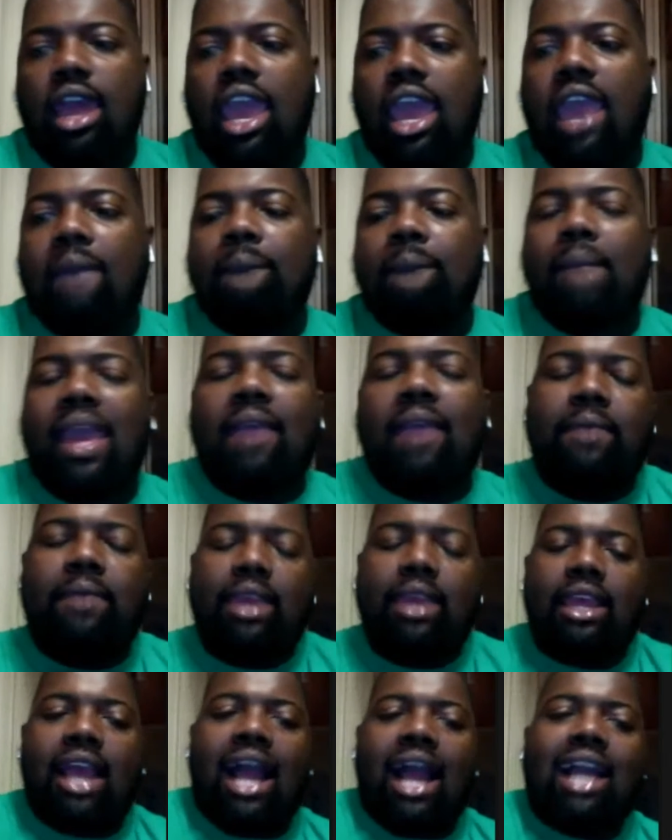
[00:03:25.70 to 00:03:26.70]
And
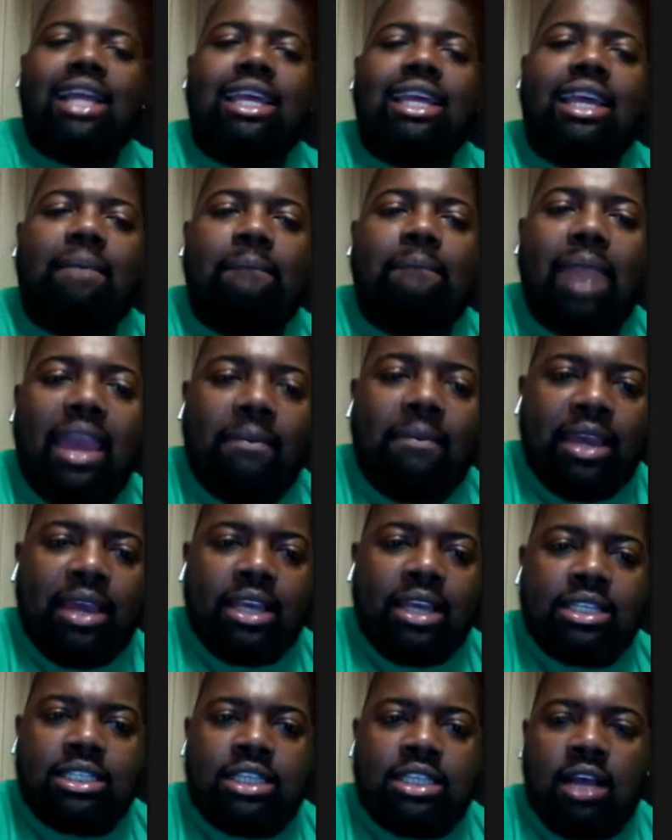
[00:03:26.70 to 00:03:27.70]
maybe
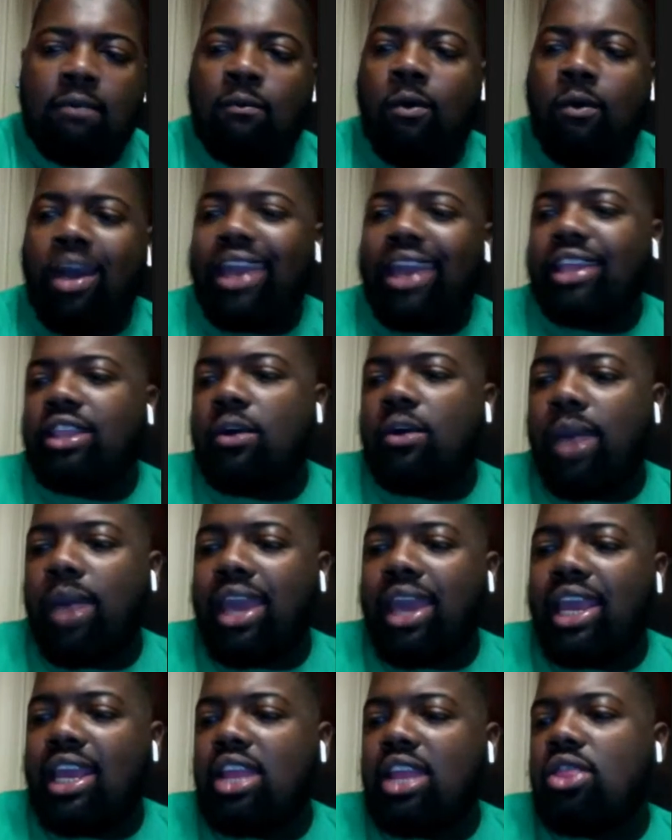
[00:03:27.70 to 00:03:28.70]
it's some way the
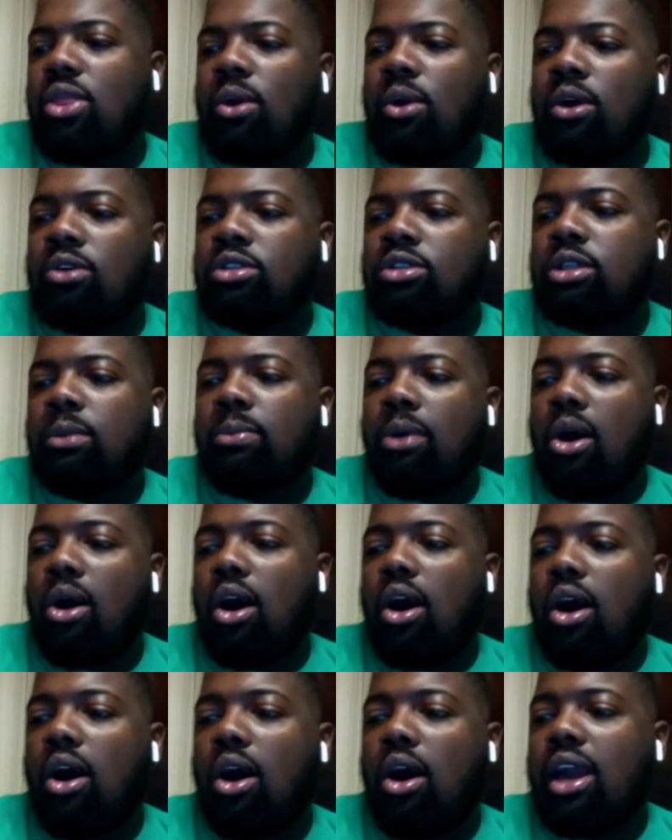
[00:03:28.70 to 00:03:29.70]
way he throws the
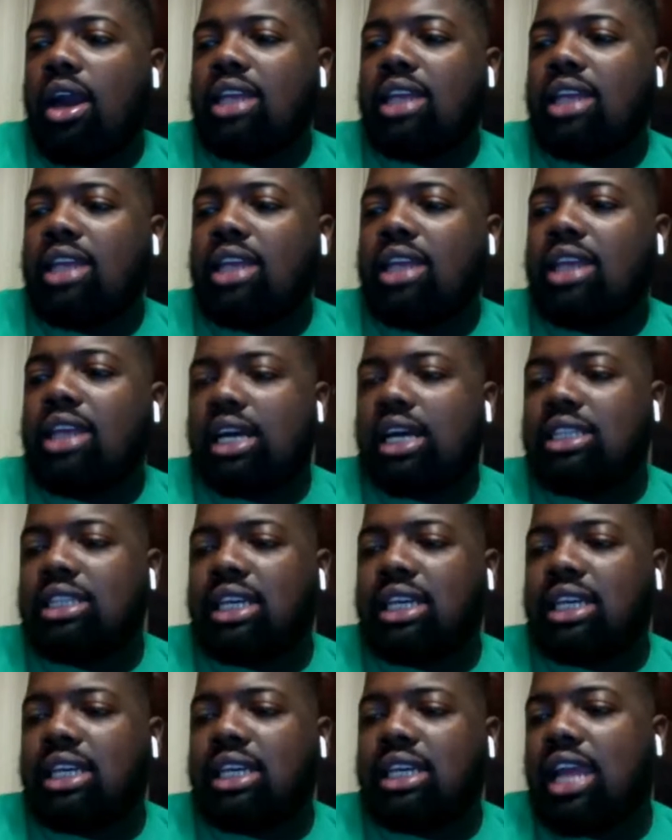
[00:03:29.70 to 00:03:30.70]
ball, it just doesn't
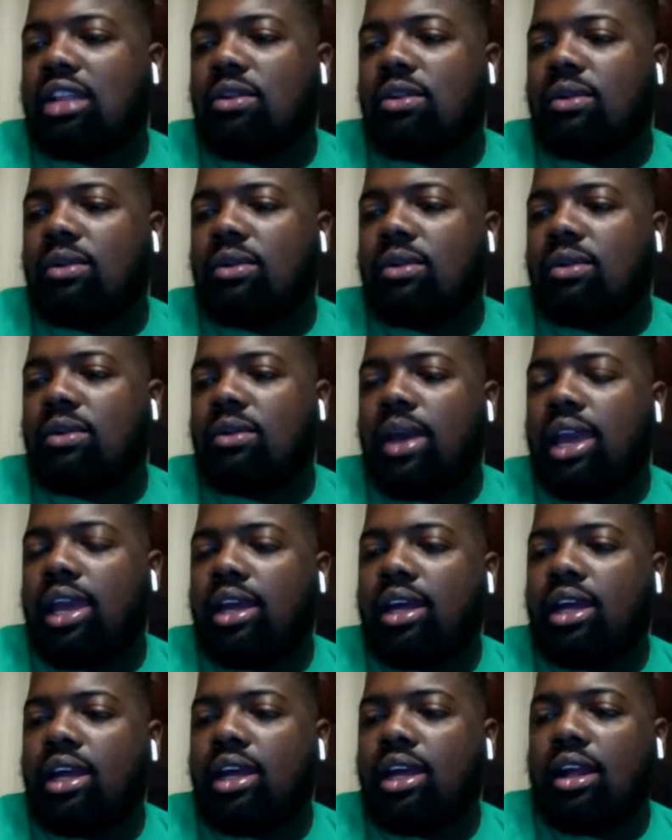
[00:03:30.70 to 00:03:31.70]
connect with the way
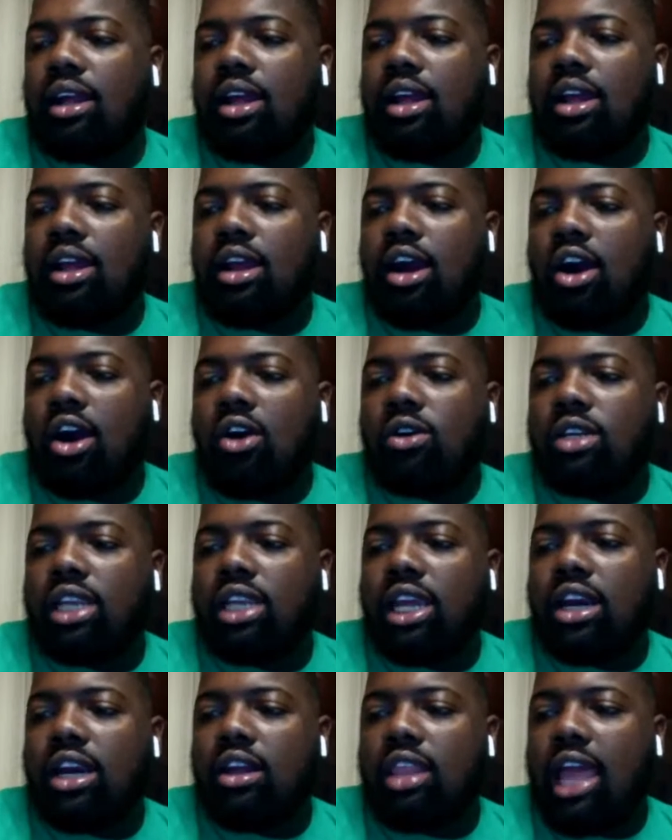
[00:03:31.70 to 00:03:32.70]

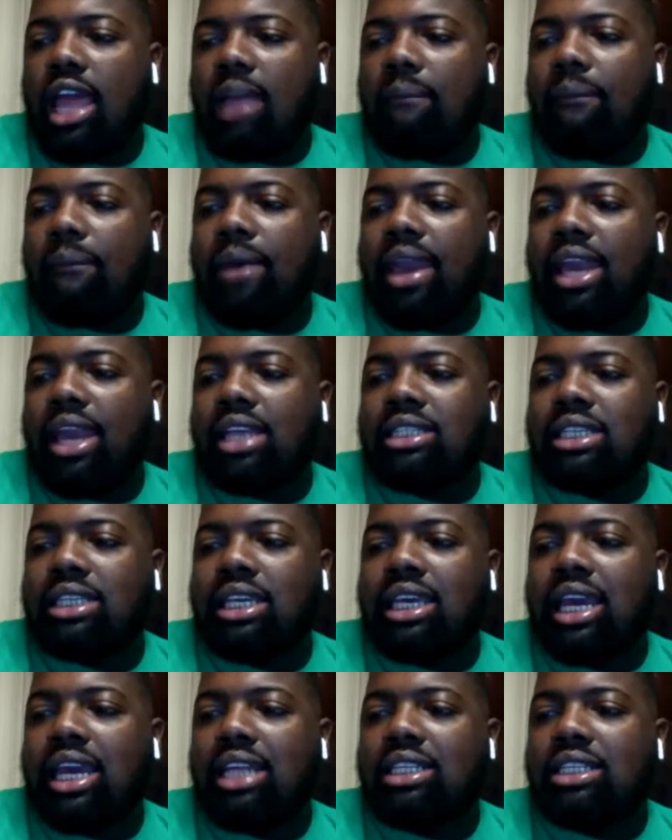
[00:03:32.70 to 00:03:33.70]
Odell like plays
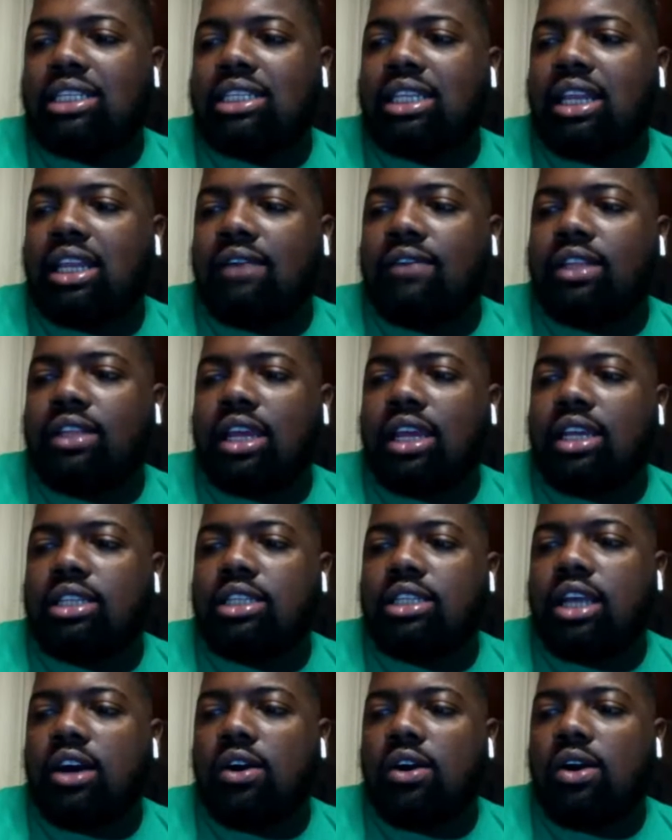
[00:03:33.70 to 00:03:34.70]
and catches and
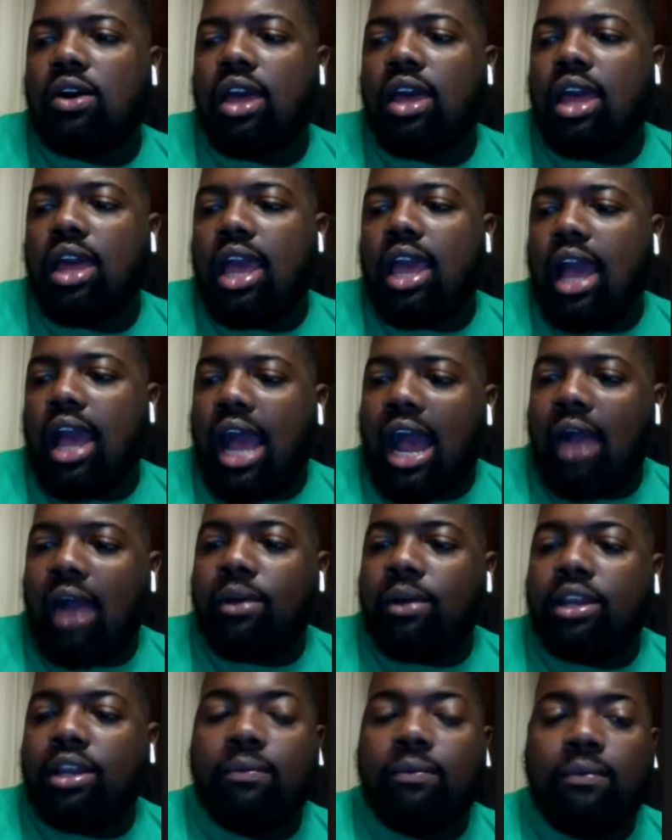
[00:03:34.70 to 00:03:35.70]
everything. So I
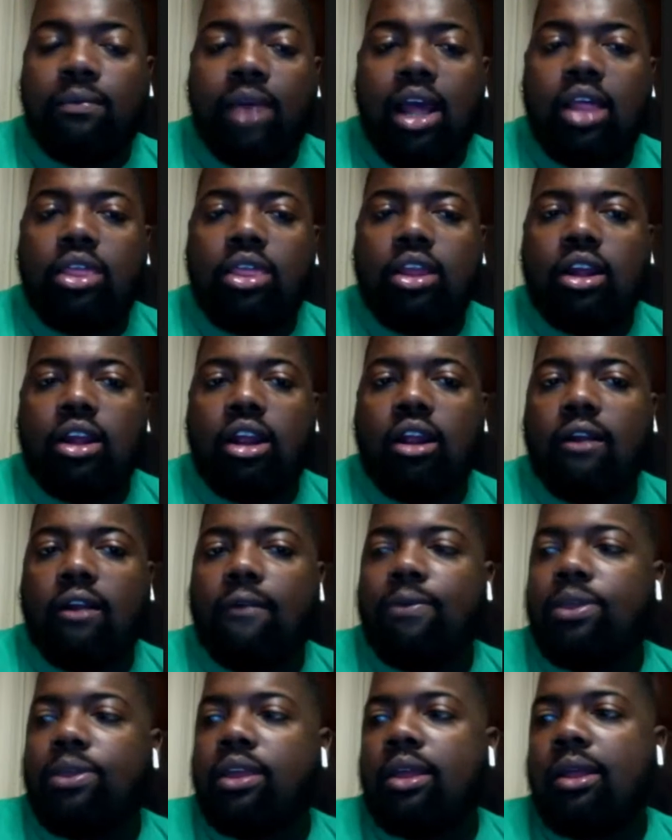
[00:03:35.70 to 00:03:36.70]
would
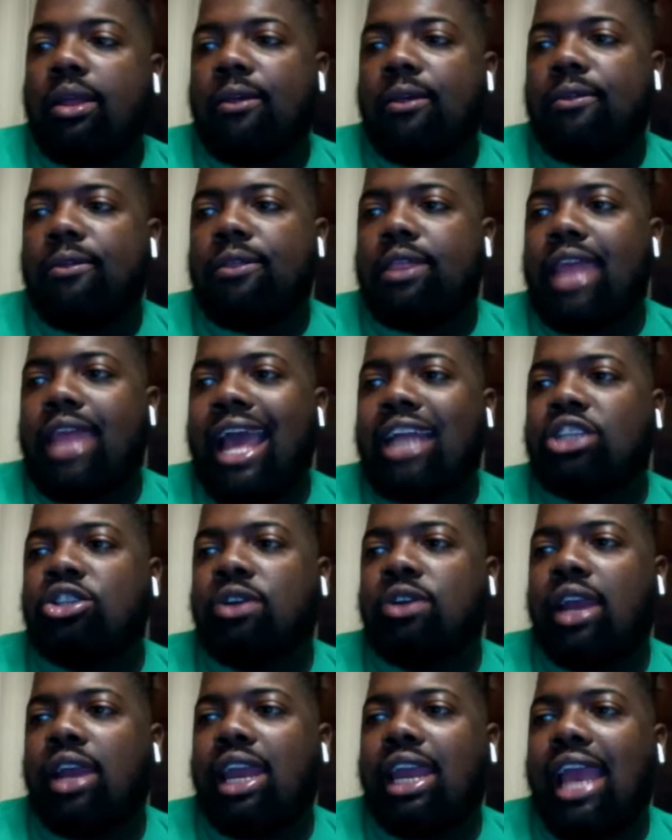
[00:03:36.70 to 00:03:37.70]
rather that
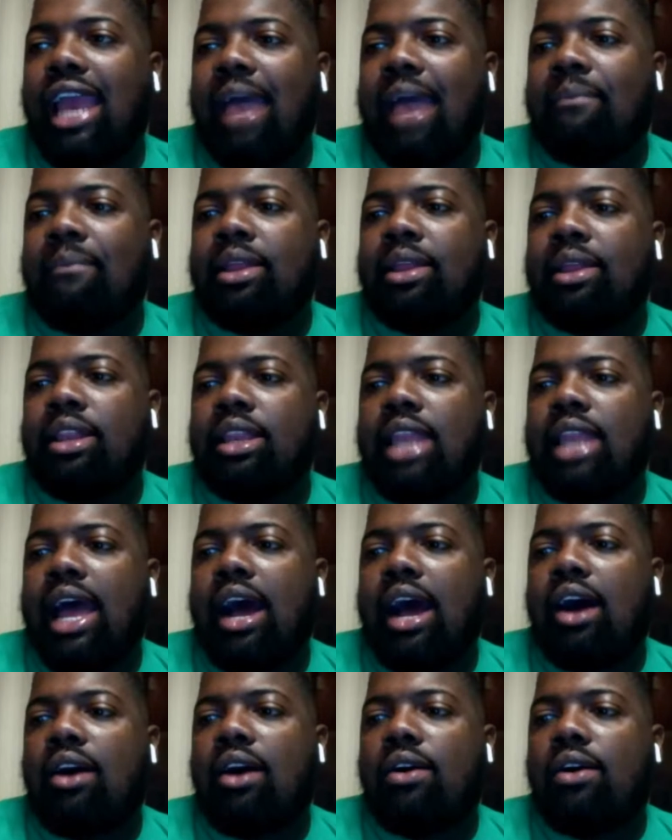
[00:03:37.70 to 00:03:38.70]
trade happen
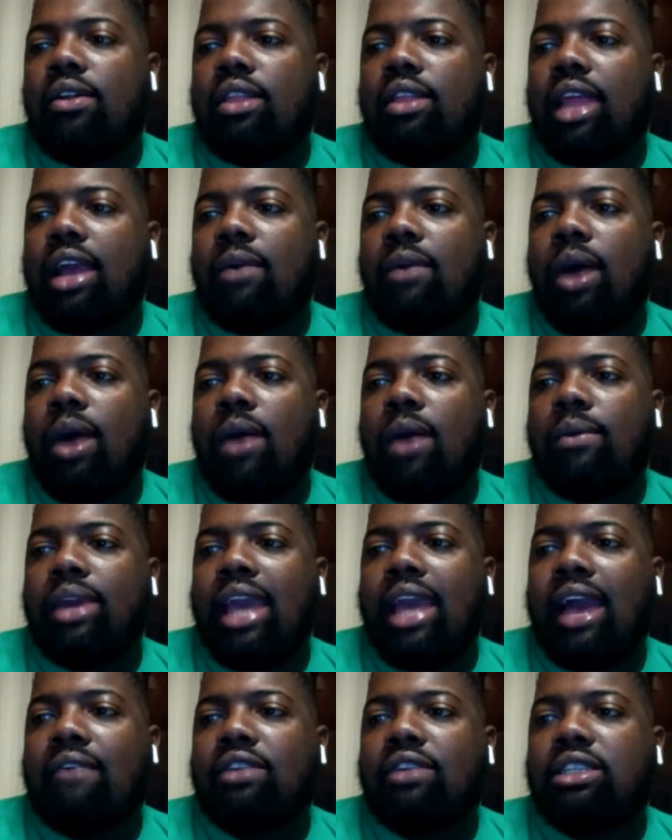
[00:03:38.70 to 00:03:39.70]
now, like while
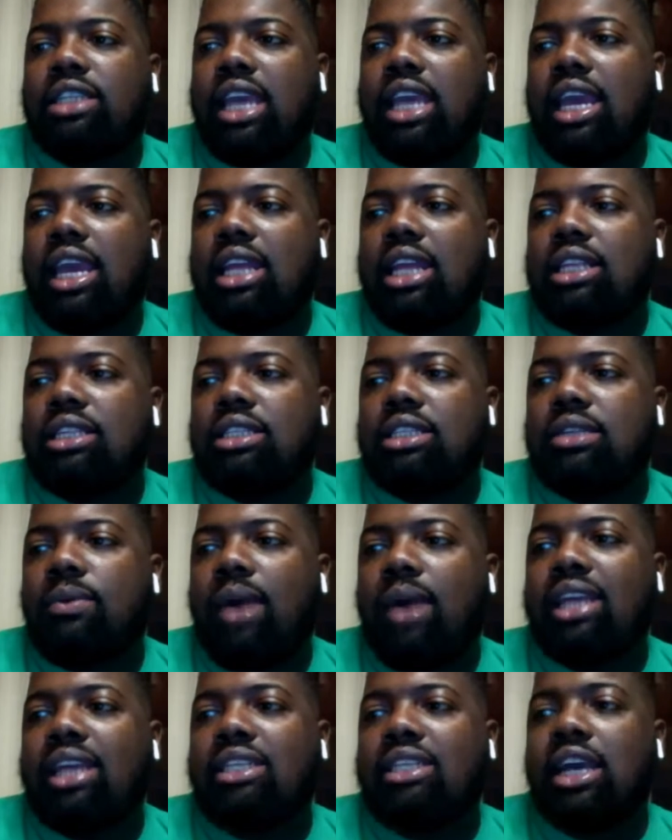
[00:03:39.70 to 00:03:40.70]
we have a chance,
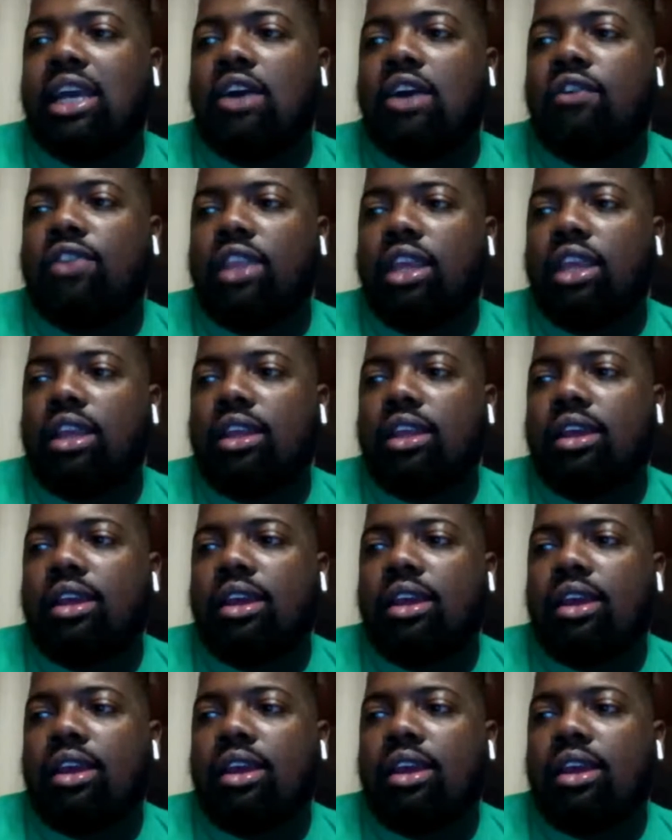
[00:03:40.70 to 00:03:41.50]
while he's healthy.